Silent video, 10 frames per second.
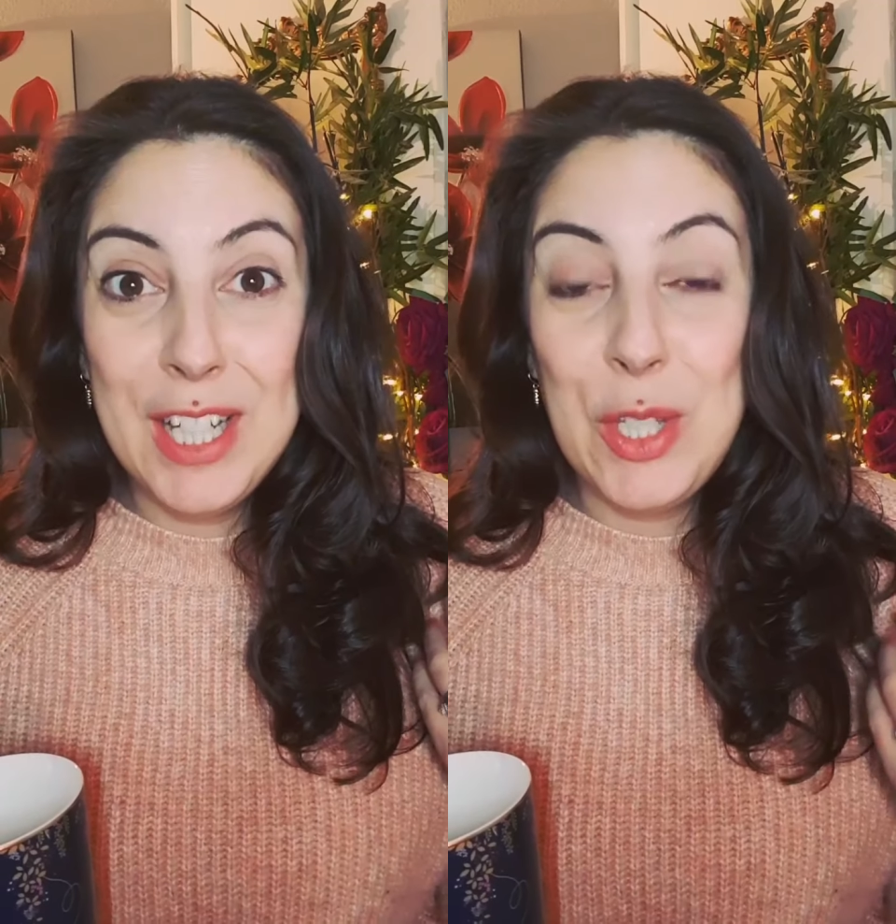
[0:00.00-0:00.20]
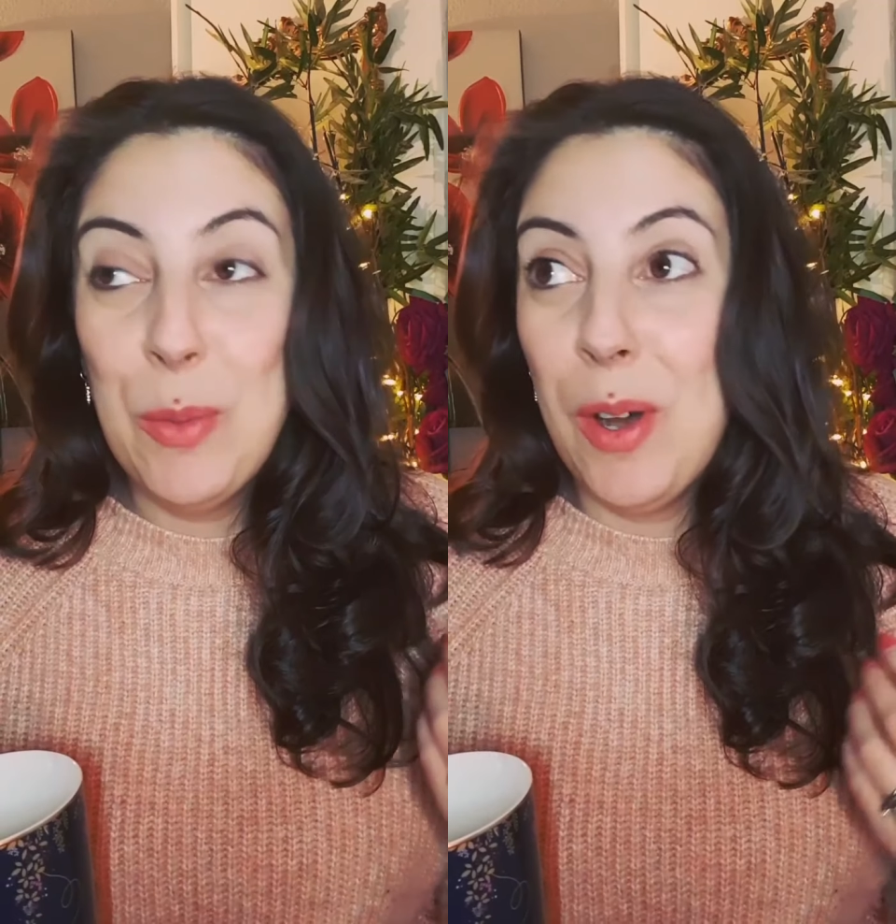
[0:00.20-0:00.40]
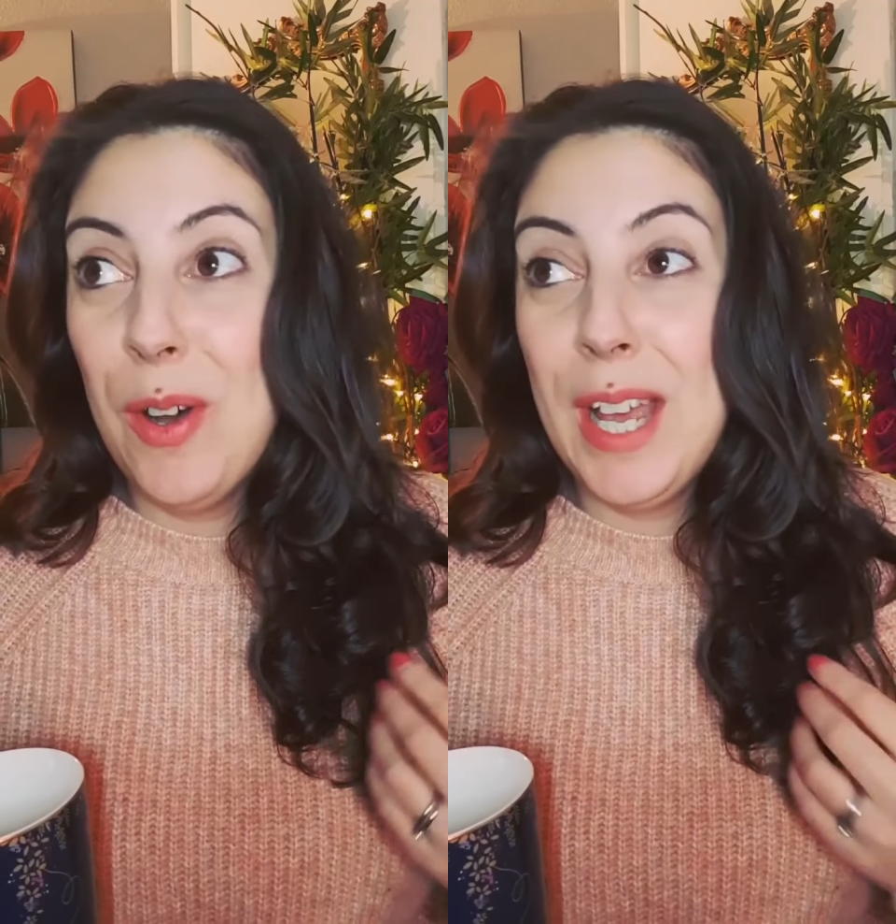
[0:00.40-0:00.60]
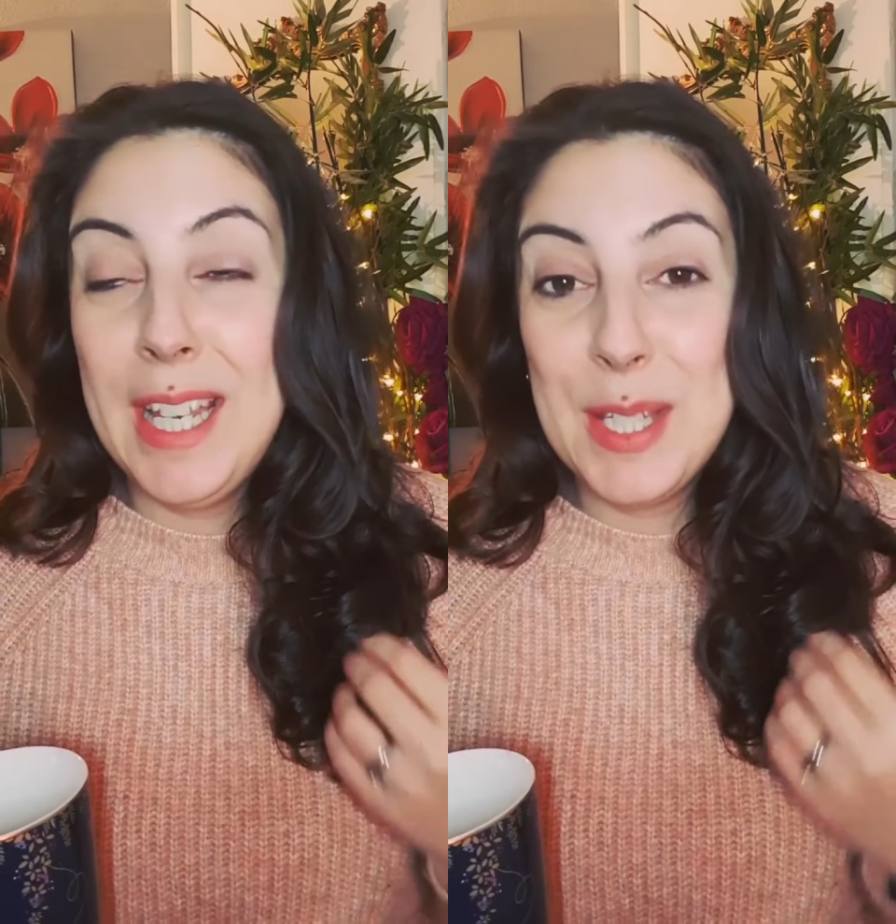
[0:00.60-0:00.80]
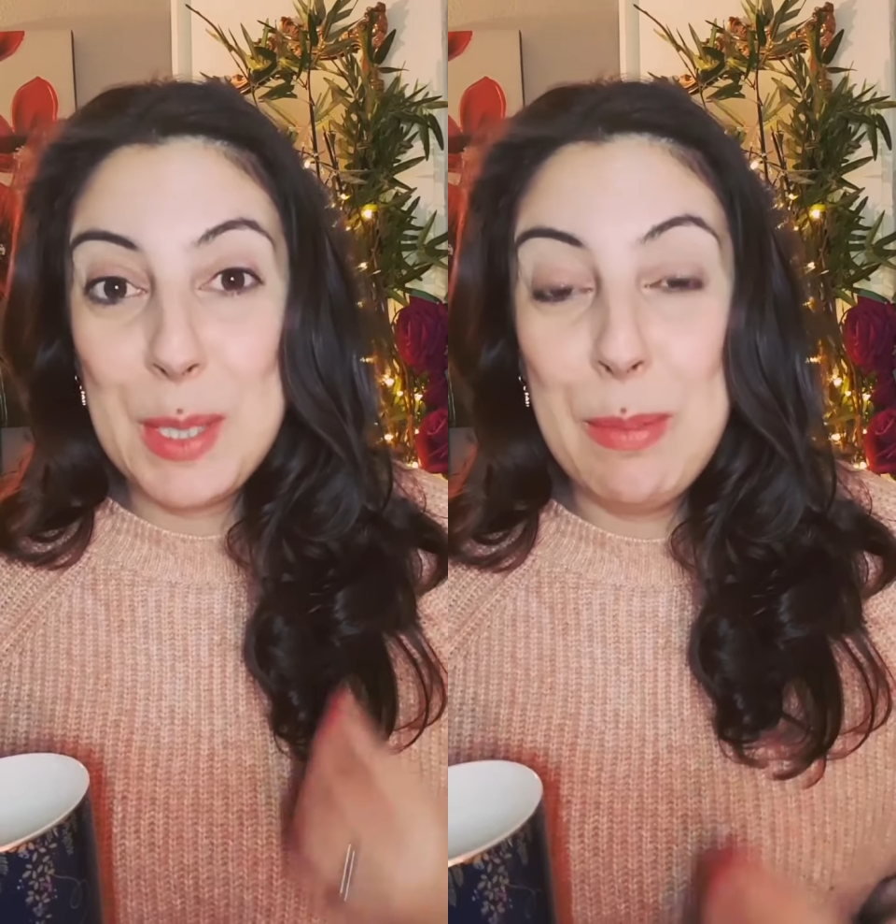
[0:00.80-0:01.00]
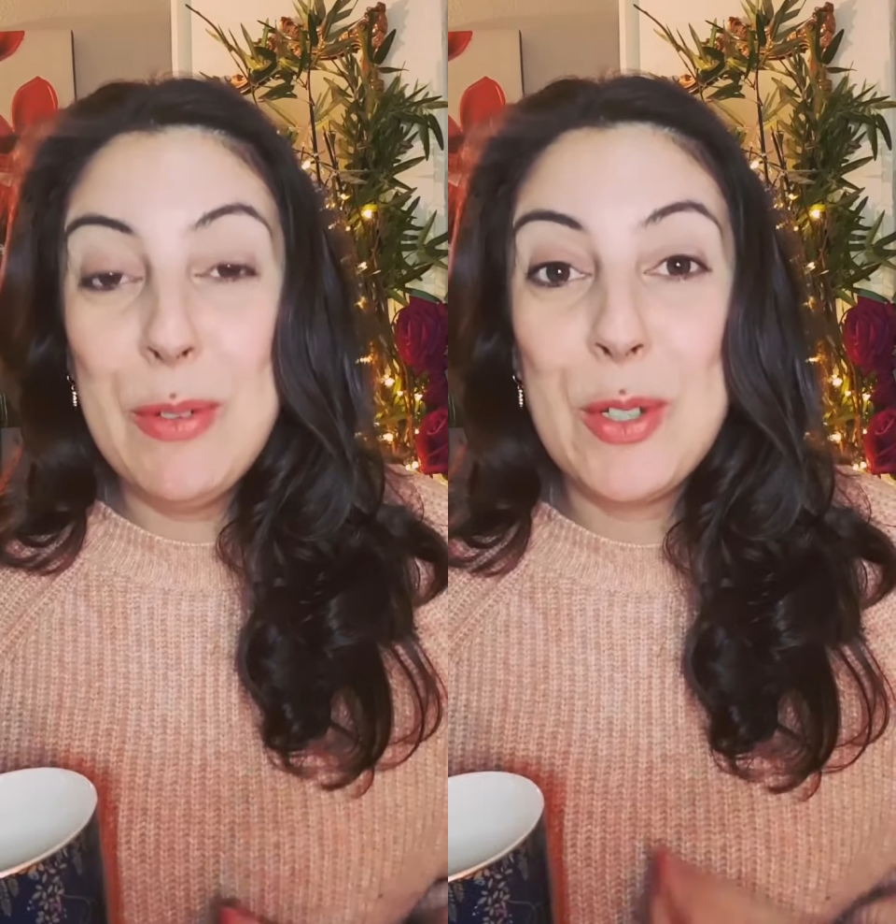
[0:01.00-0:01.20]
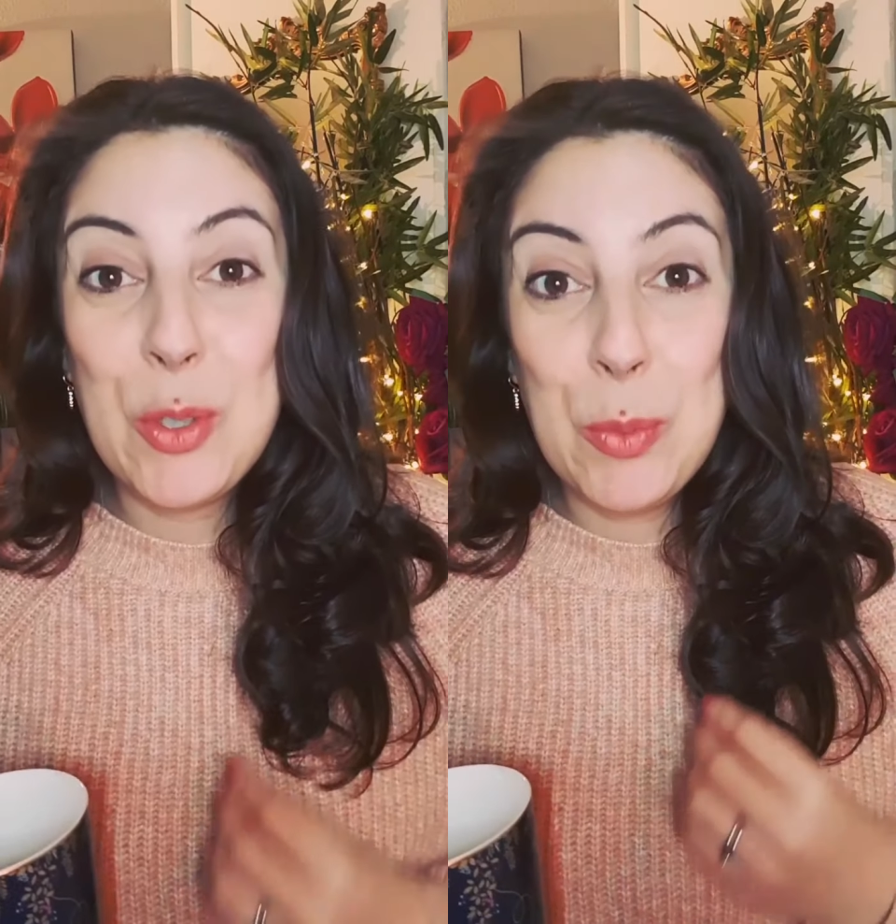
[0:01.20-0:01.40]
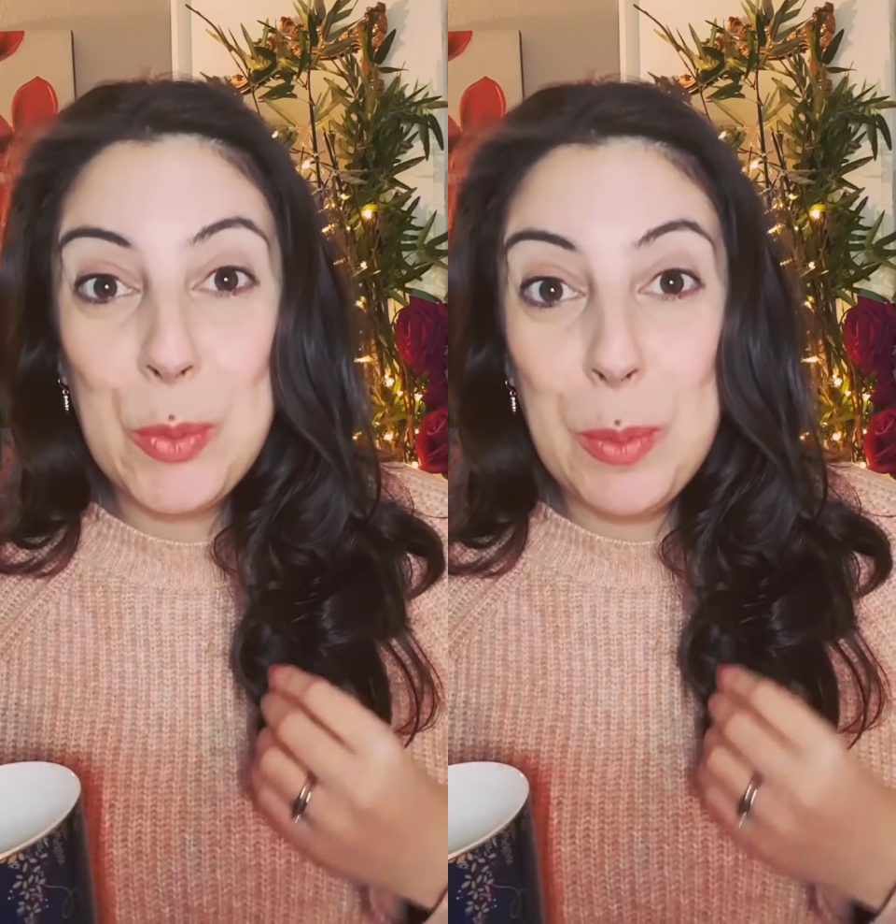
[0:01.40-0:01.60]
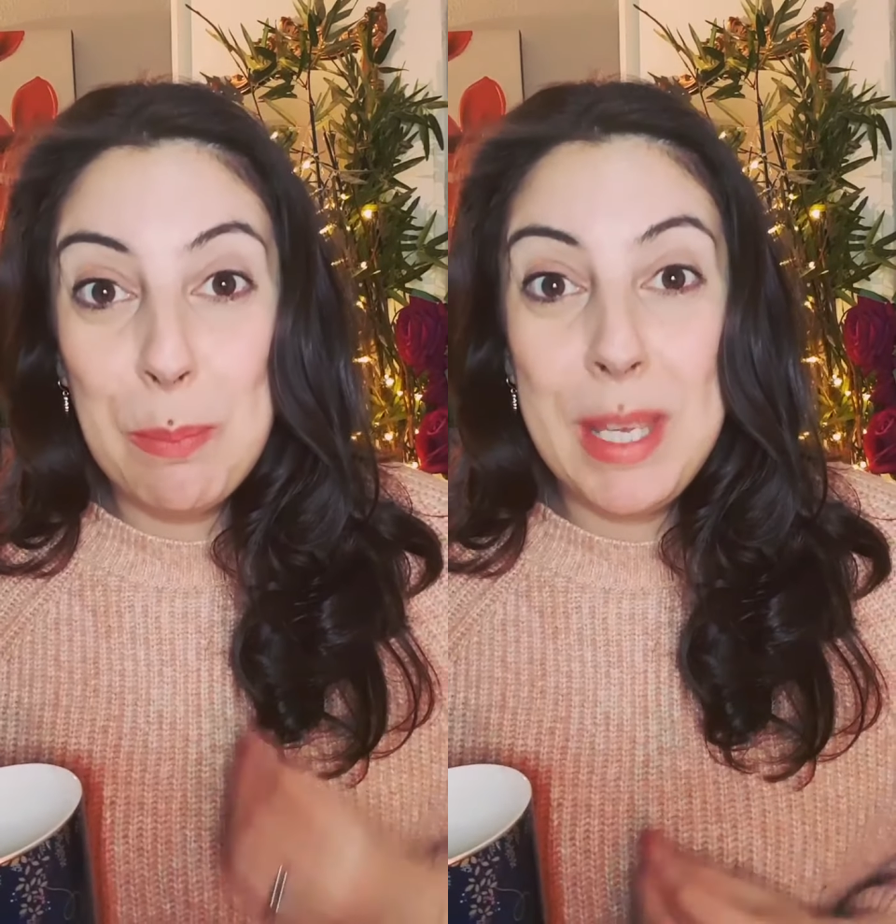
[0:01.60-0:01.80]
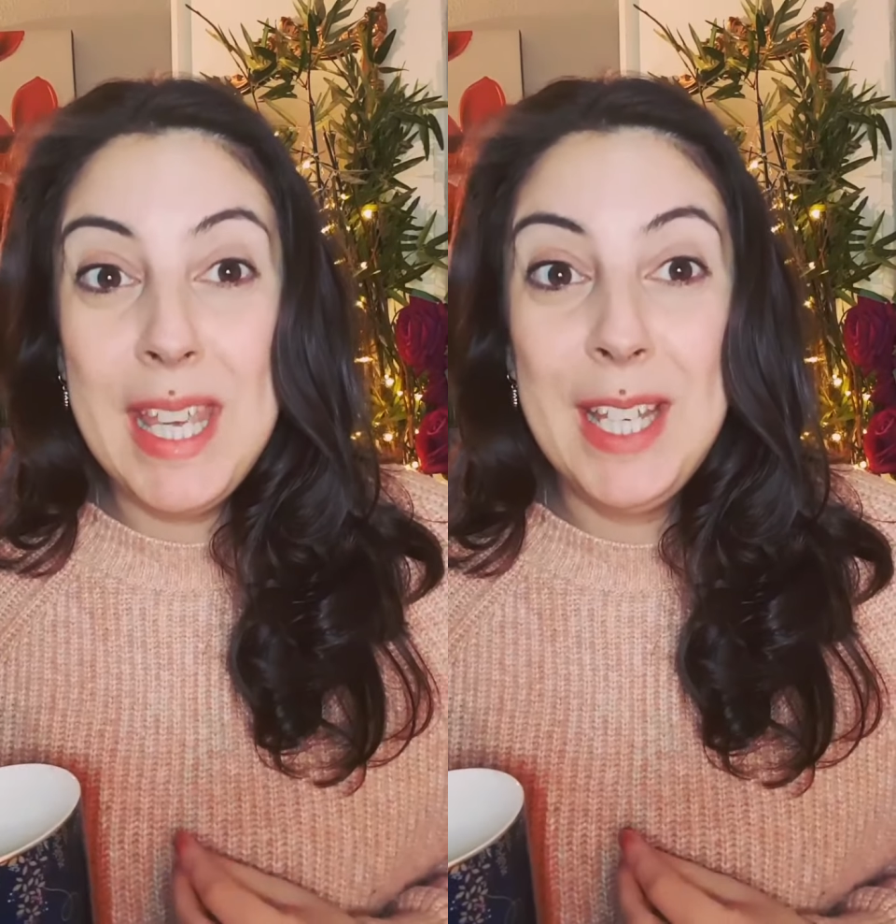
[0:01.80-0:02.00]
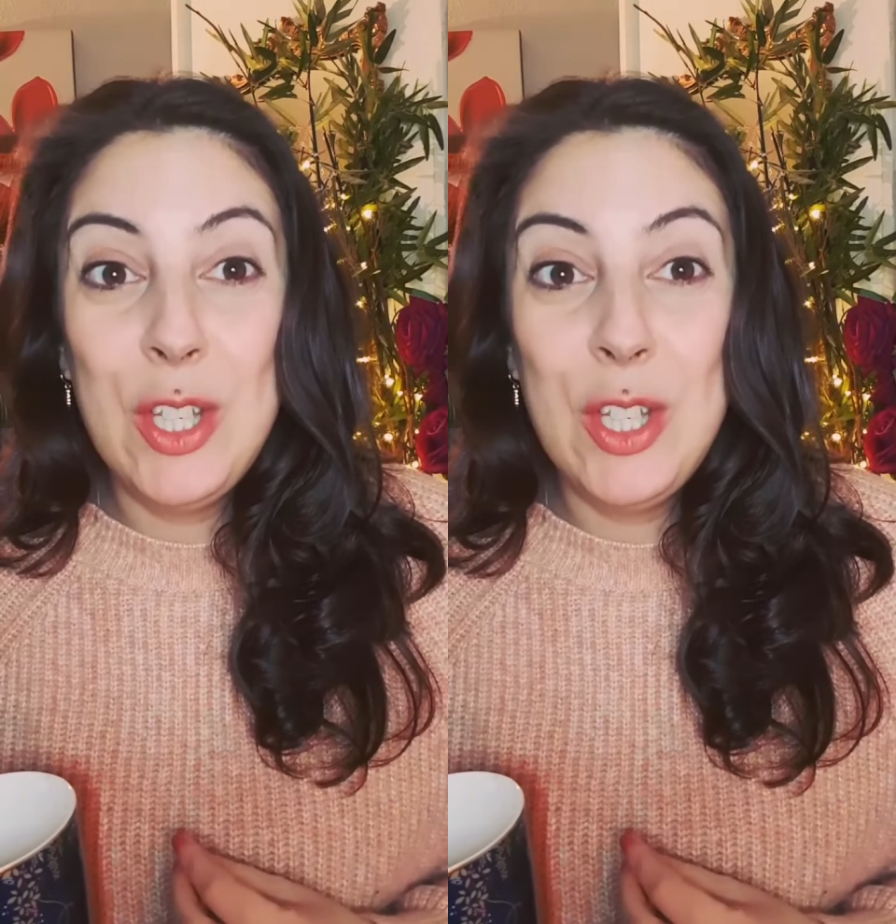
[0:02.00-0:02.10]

You are a spiritual being,